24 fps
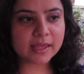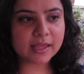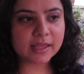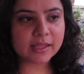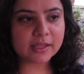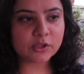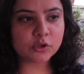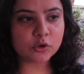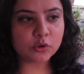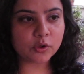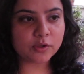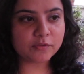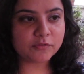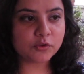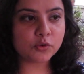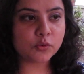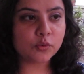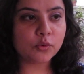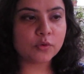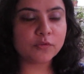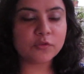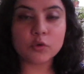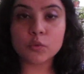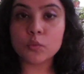
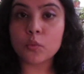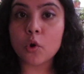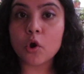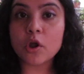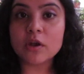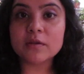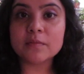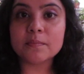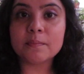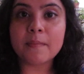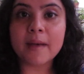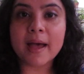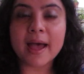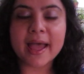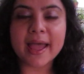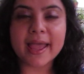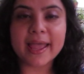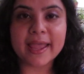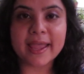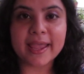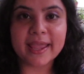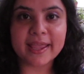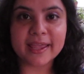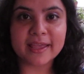if you want
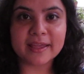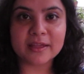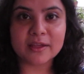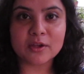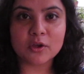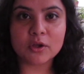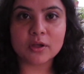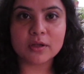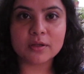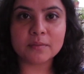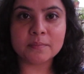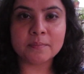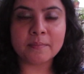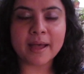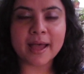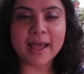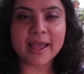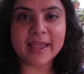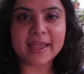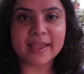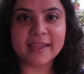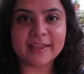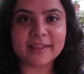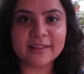
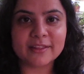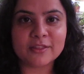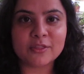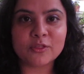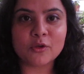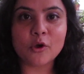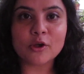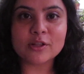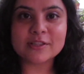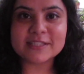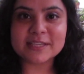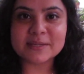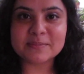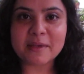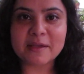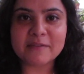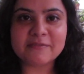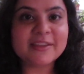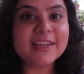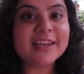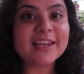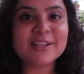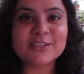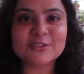my thoughts and my
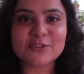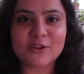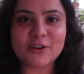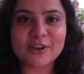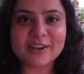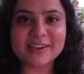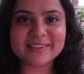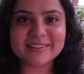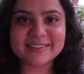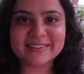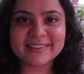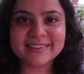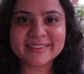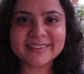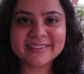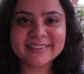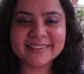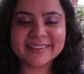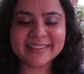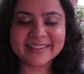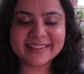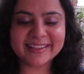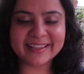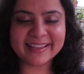feelings on it.
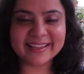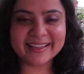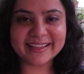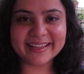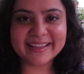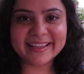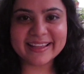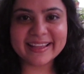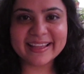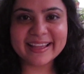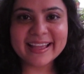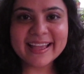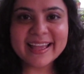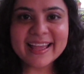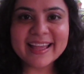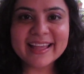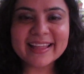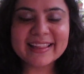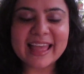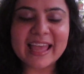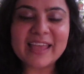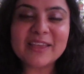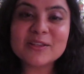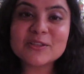
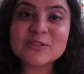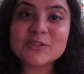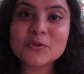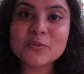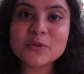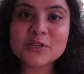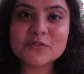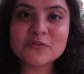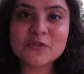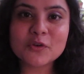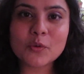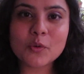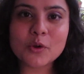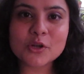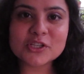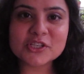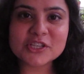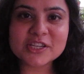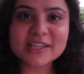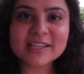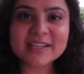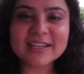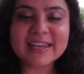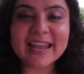Thank you so much for
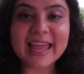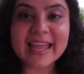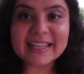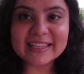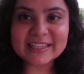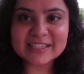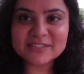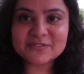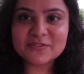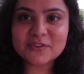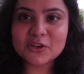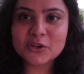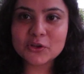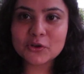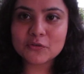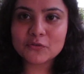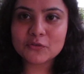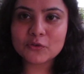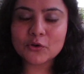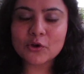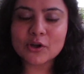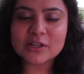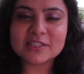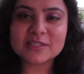watching. Like this video
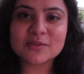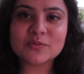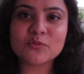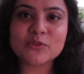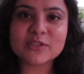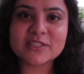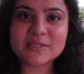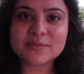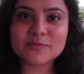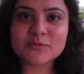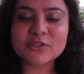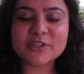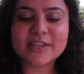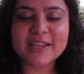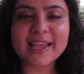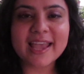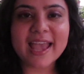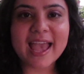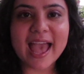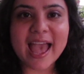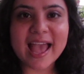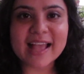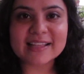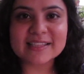if you got some wisdom
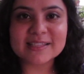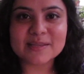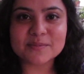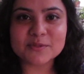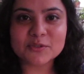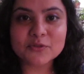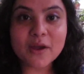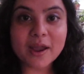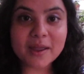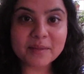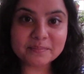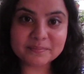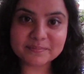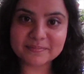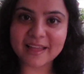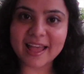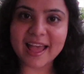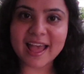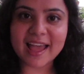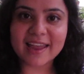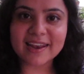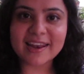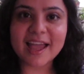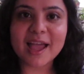today, and subscribe,
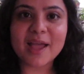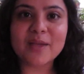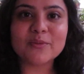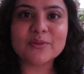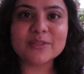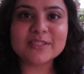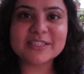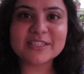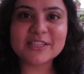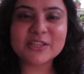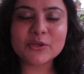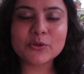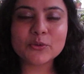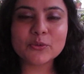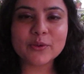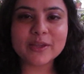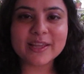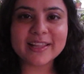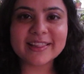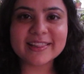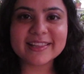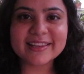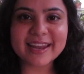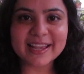and I will see you
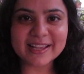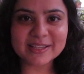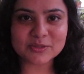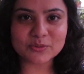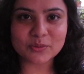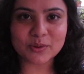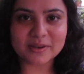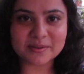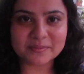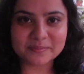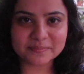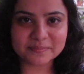in the next one.